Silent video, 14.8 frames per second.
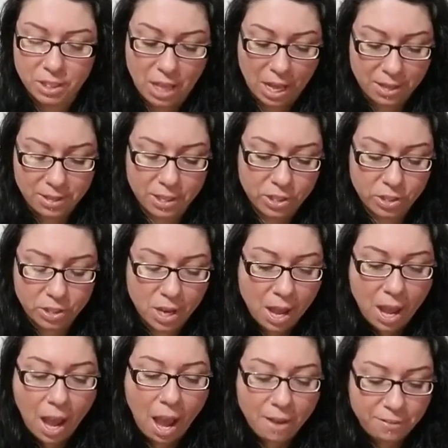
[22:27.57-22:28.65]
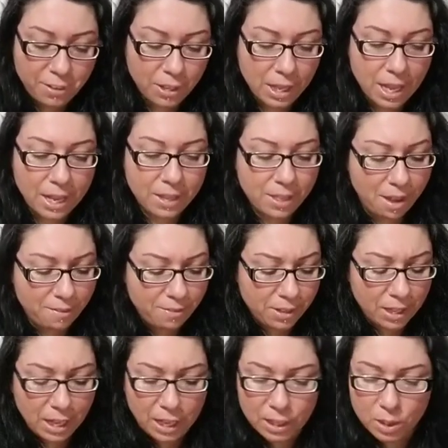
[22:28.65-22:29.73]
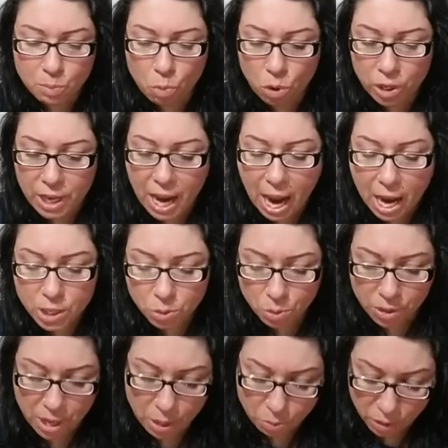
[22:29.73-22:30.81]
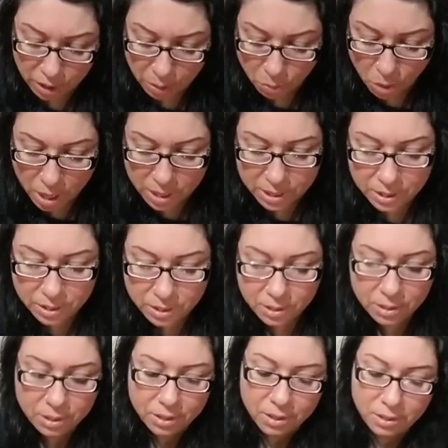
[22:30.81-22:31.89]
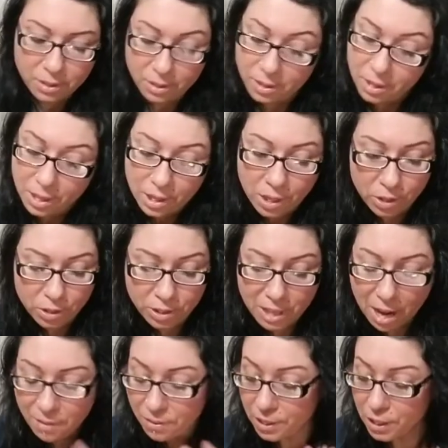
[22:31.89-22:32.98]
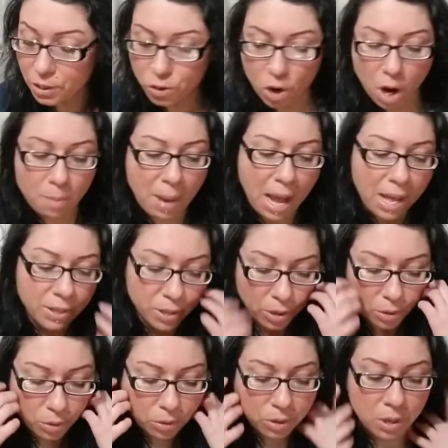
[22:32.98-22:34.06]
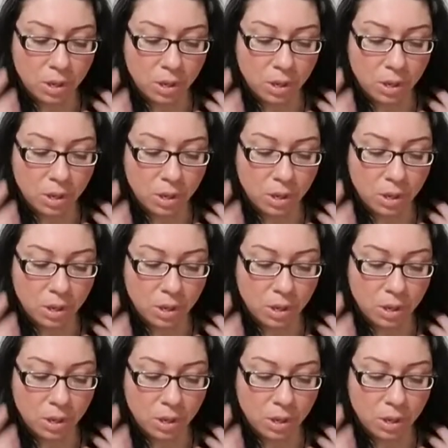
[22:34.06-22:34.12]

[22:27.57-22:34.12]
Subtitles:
I feel like they feel like it's more casual than it really was. There's definitely a strong bond though.